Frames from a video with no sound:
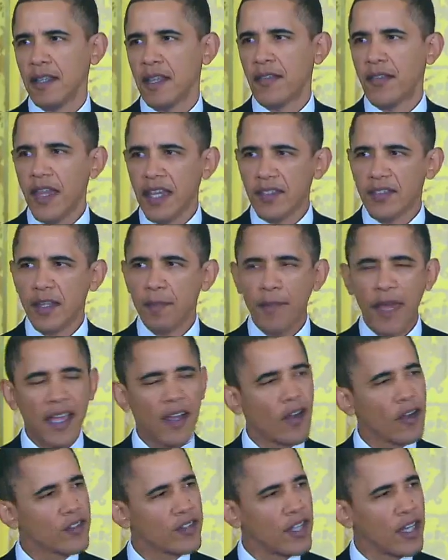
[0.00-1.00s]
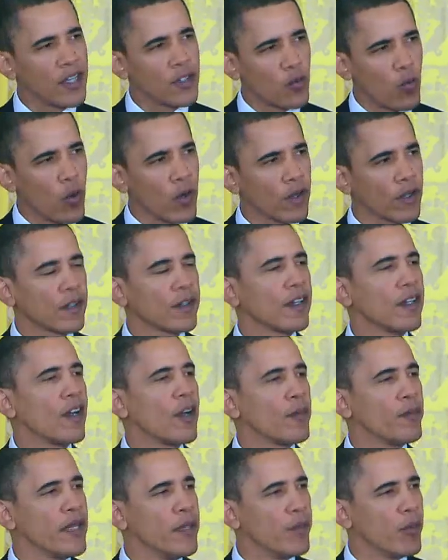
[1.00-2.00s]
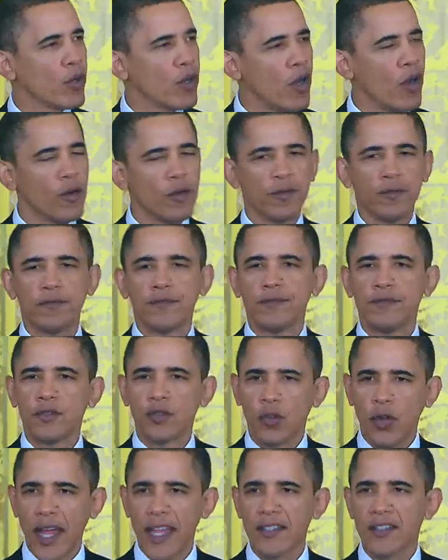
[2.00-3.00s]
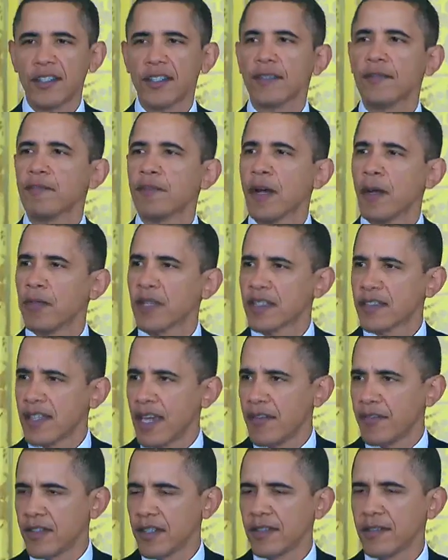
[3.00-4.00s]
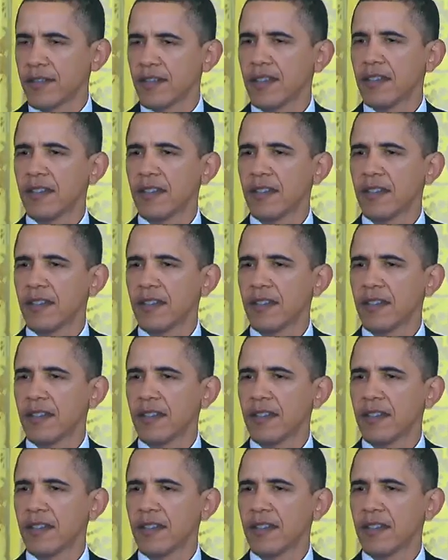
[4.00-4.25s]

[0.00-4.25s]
The things that make our cities work and our people go: transit and public safety,